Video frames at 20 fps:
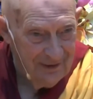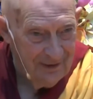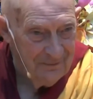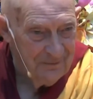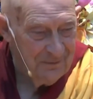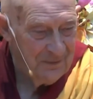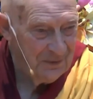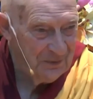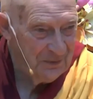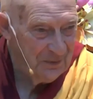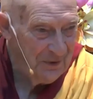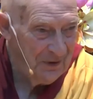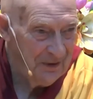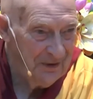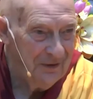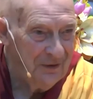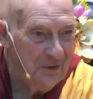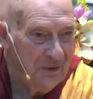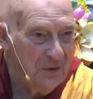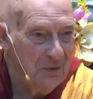between
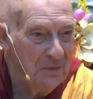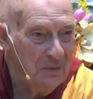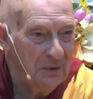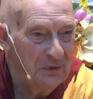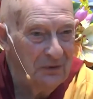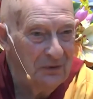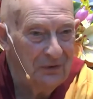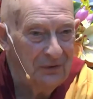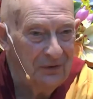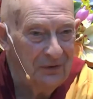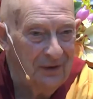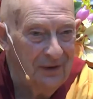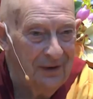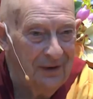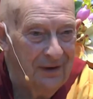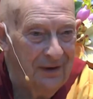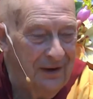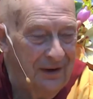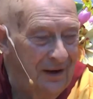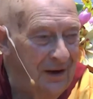humans,
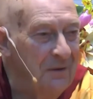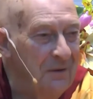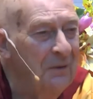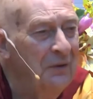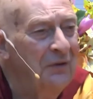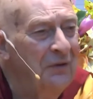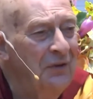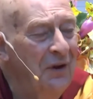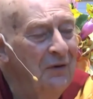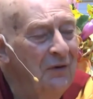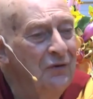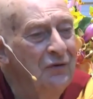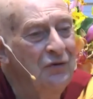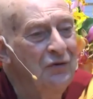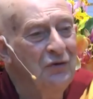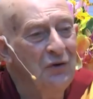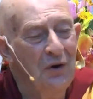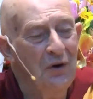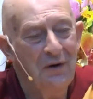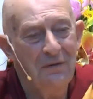it was so
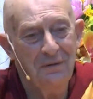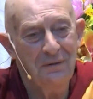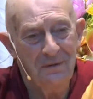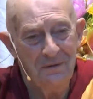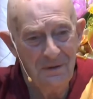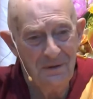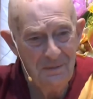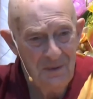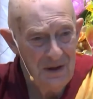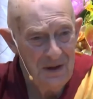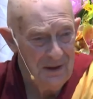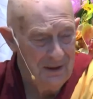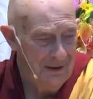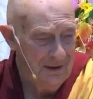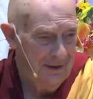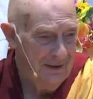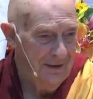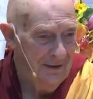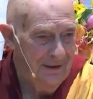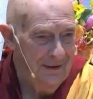joyful for me.
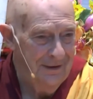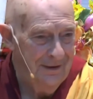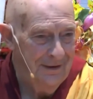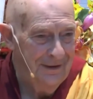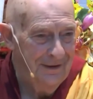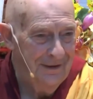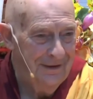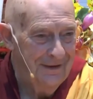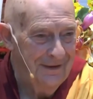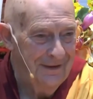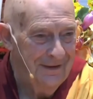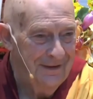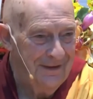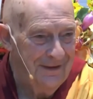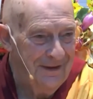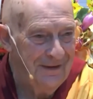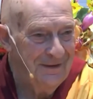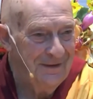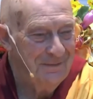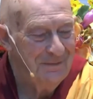
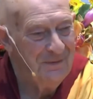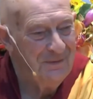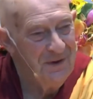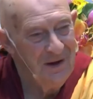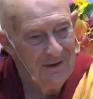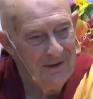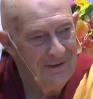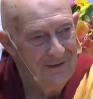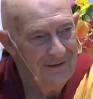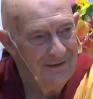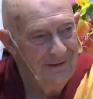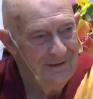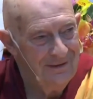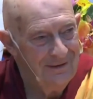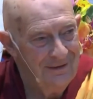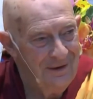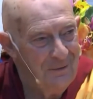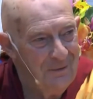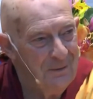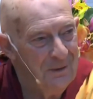Just that
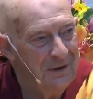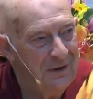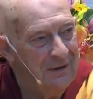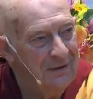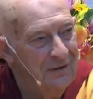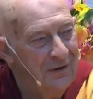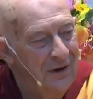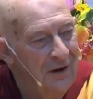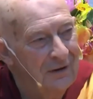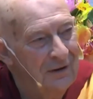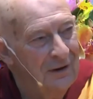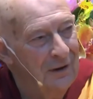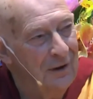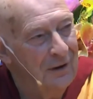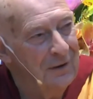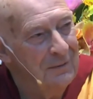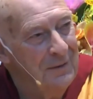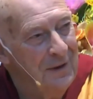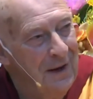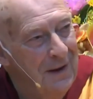nobody tried to
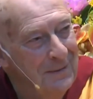lock me up.